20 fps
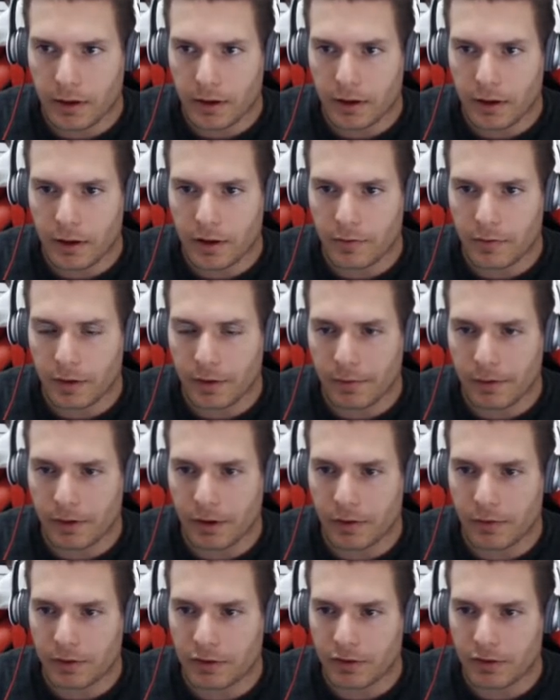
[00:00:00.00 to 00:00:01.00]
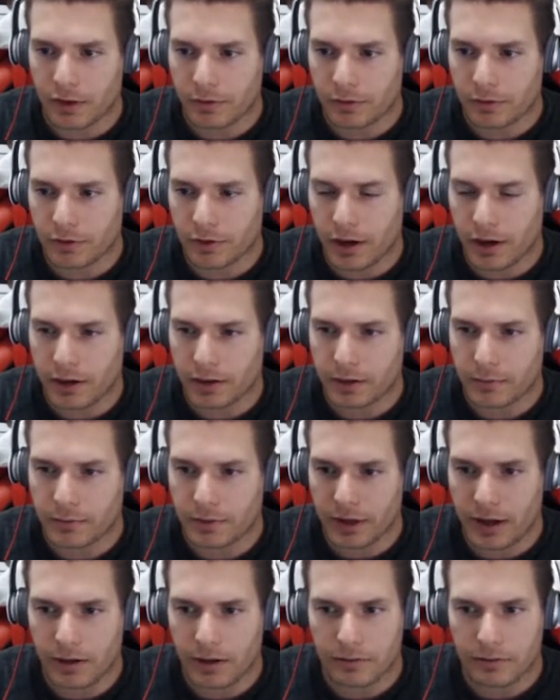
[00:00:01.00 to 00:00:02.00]
If a Silver's Cry comes
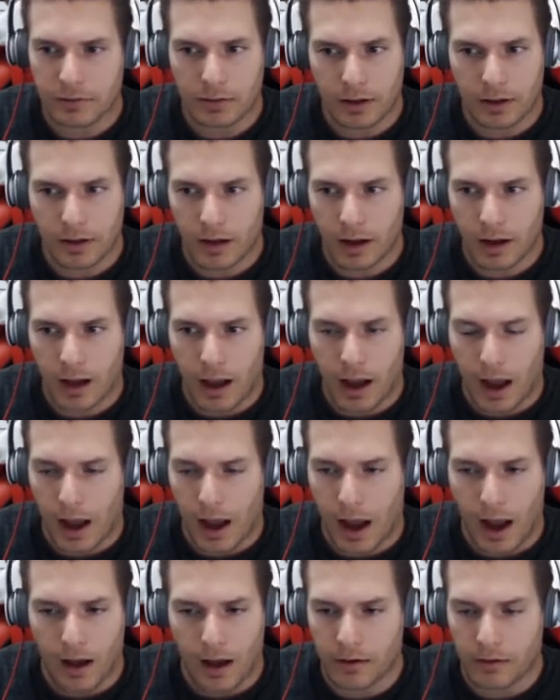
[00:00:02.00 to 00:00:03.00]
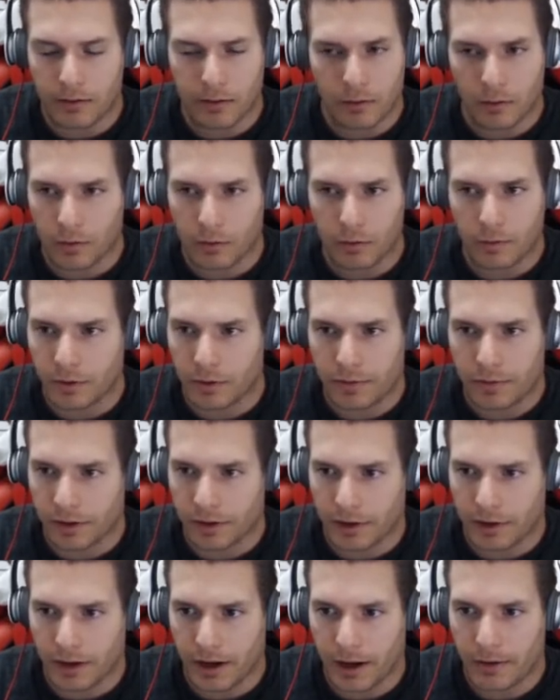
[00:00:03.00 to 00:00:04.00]
out, we'll
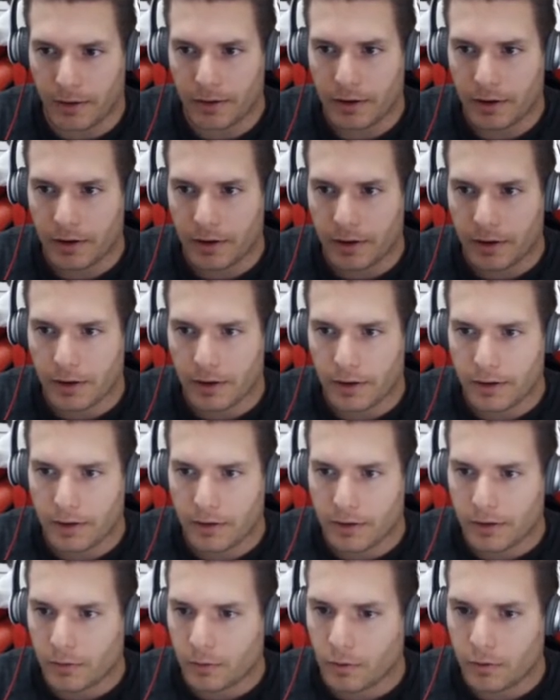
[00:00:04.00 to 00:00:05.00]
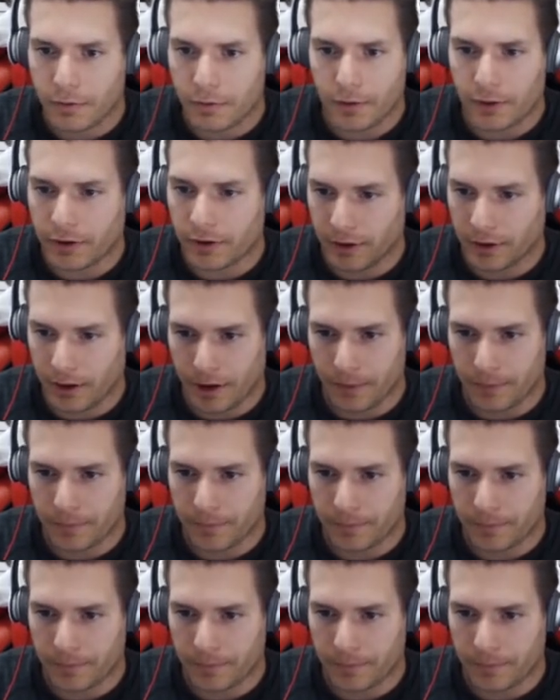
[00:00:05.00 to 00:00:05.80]
figure it out. We'll figure it out.